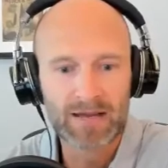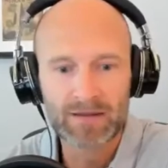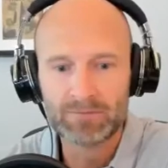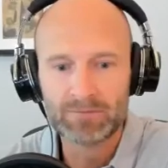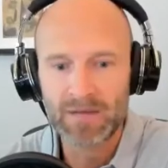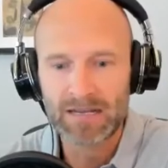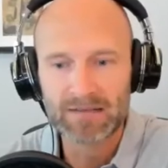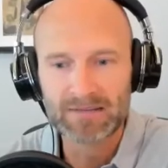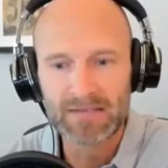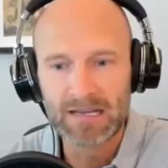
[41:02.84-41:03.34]

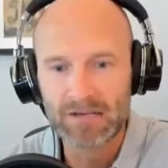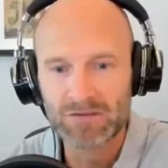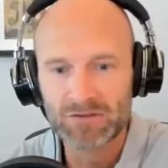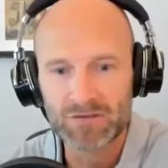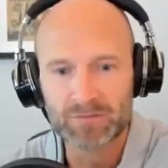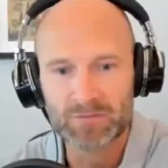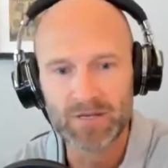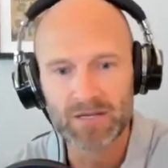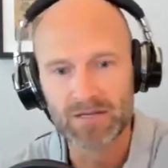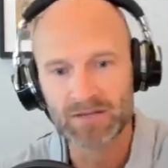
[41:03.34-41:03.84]

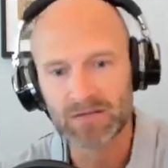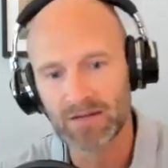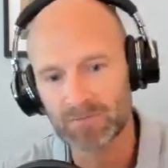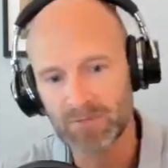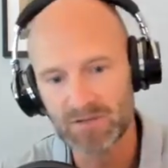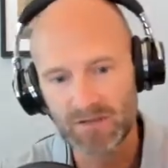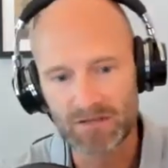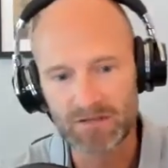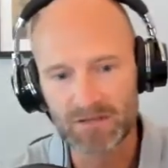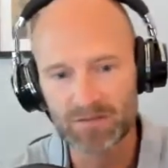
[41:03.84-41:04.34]
meditation because I'm
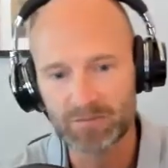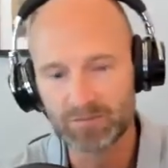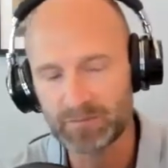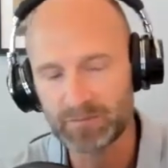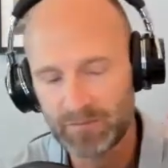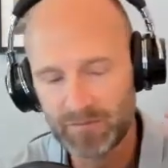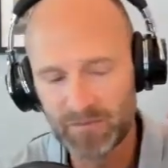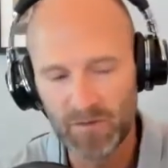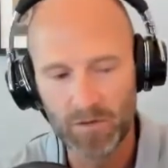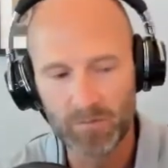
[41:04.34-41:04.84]
such a
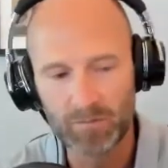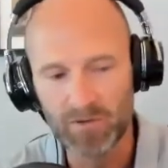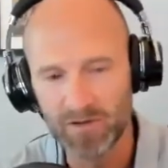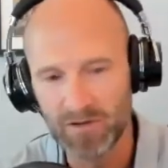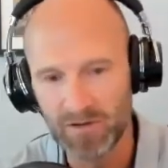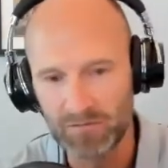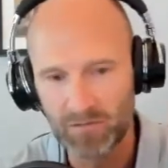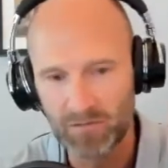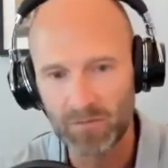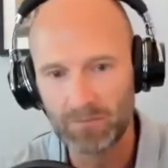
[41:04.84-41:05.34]
firm
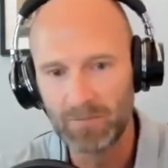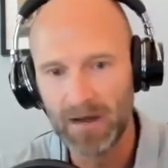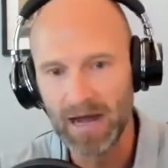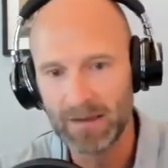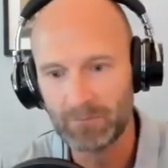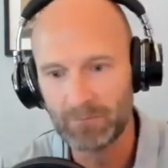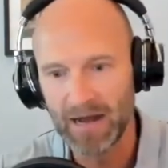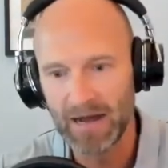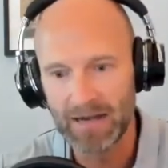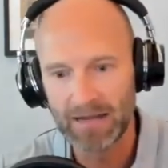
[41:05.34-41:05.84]
believer in
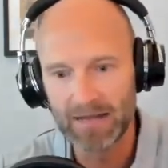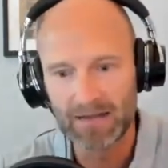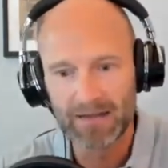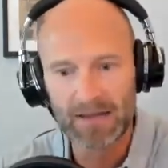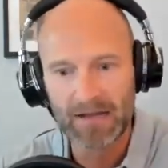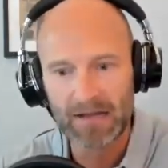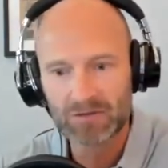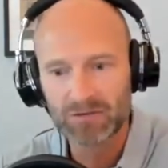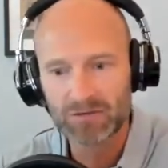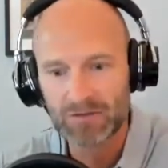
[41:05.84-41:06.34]
mind-body
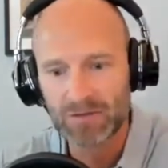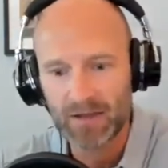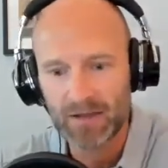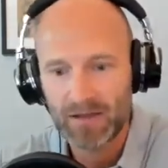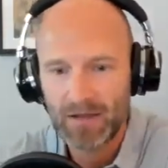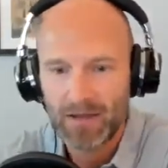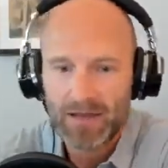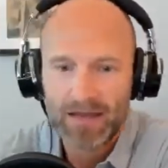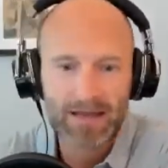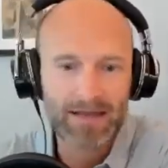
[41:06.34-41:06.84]
connection.
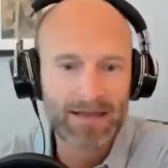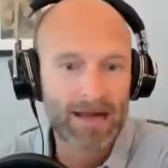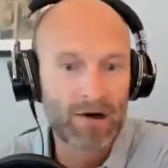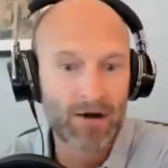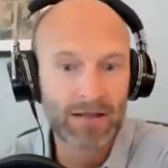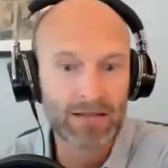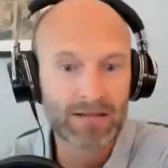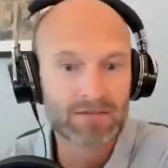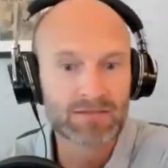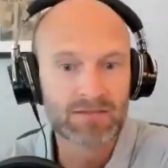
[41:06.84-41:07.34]
And now
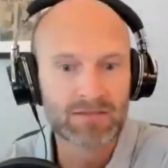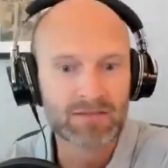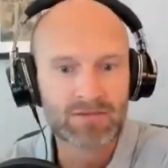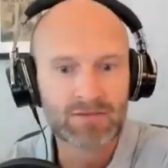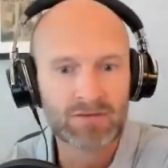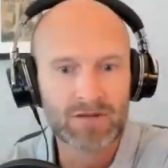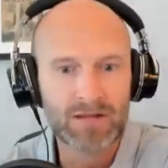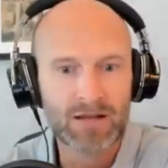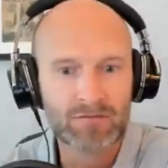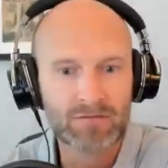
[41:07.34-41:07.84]
I listen
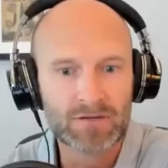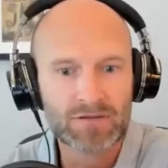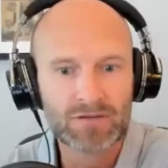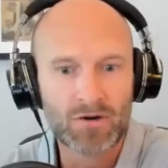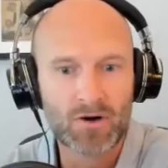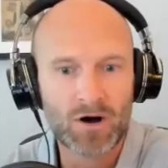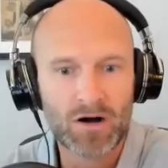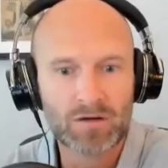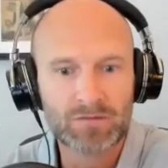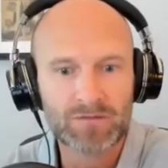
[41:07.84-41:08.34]
to it every
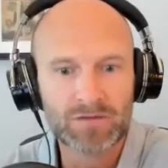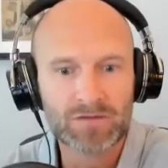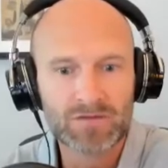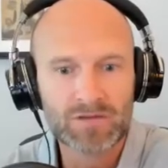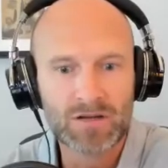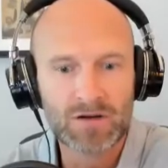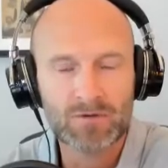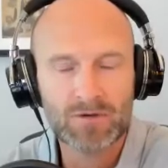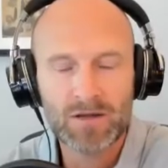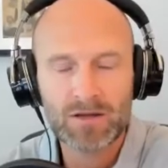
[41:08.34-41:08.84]
so often.
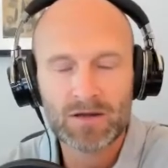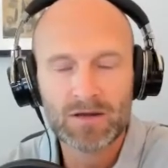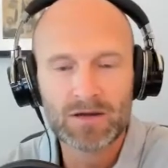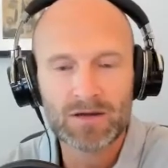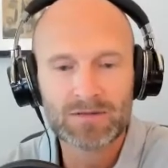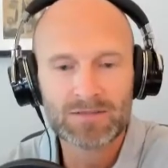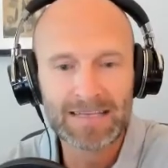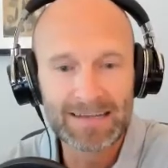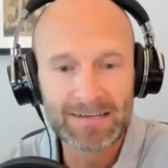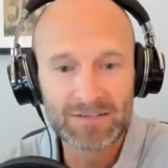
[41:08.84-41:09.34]
So
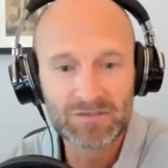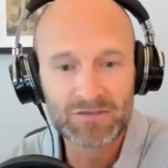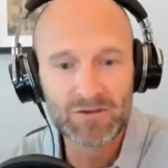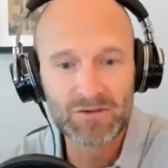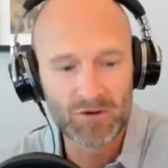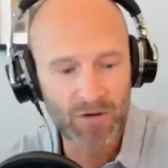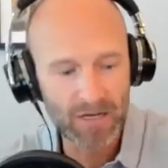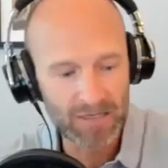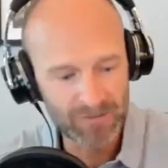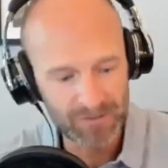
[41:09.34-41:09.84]
to answer
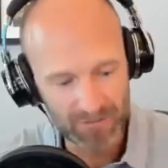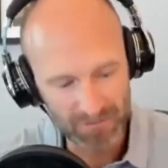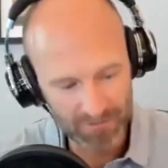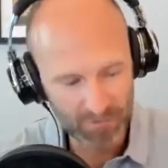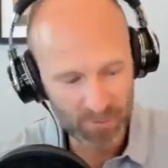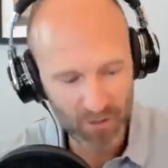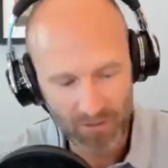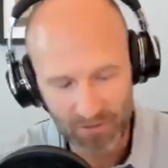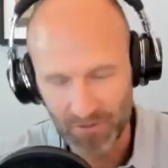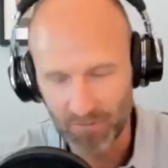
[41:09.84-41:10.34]
your question,
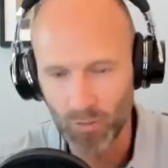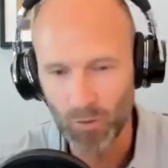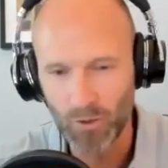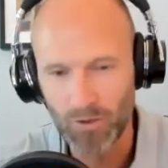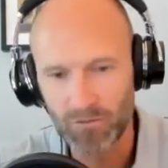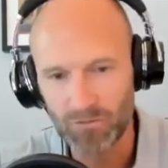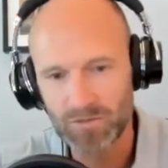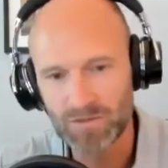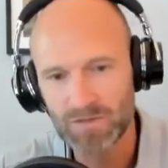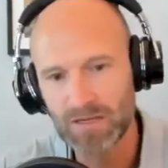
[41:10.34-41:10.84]
part of the
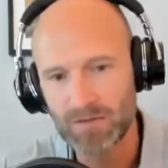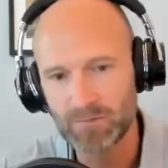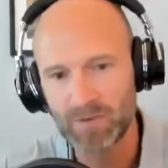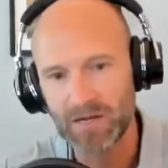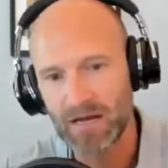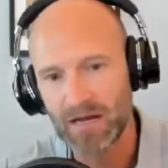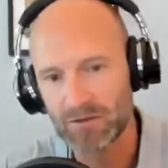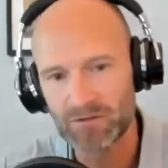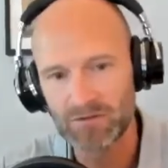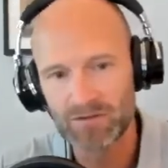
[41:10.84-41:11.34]
morning routine, but
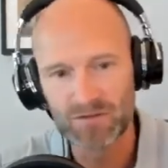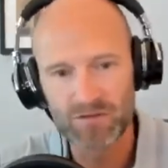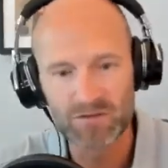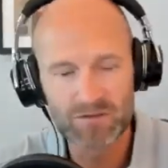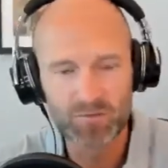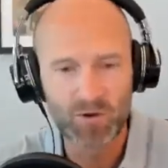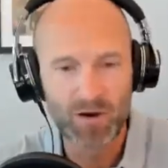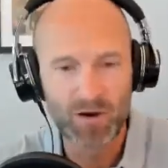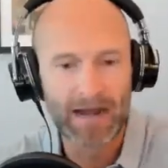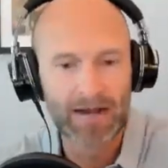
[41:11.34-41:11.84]
I'll use it
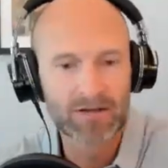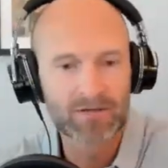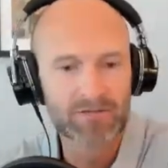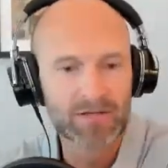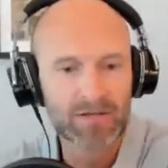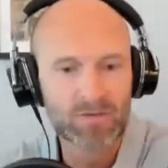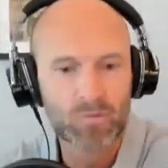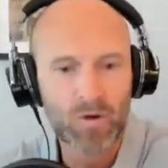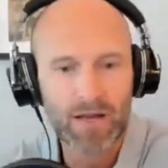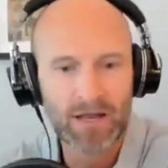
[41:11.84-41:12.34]

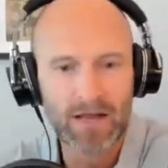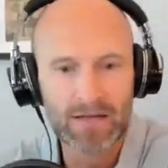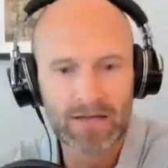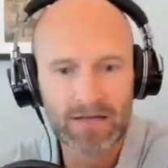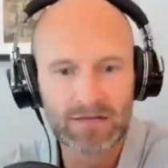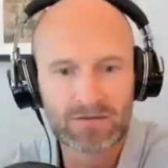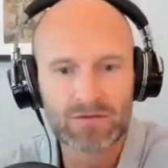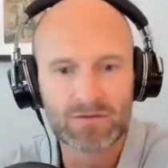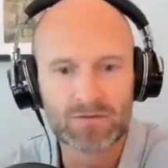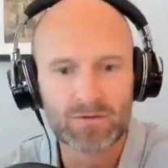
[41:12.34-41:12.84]
sporadically when I
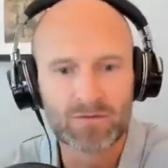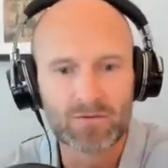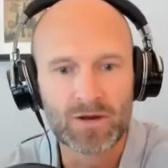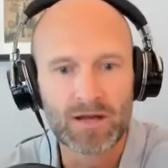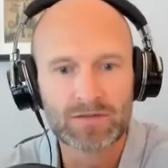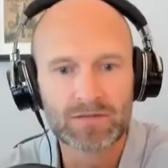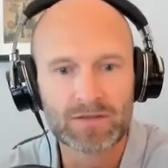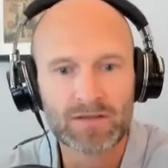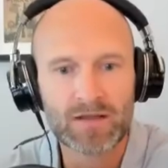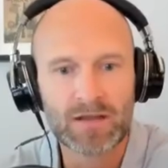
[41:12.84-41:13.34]
need to
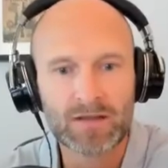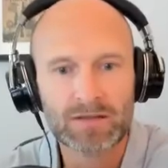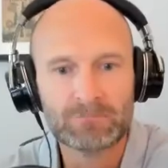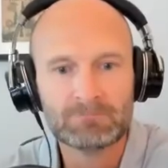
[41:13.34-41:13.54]
throughout the day.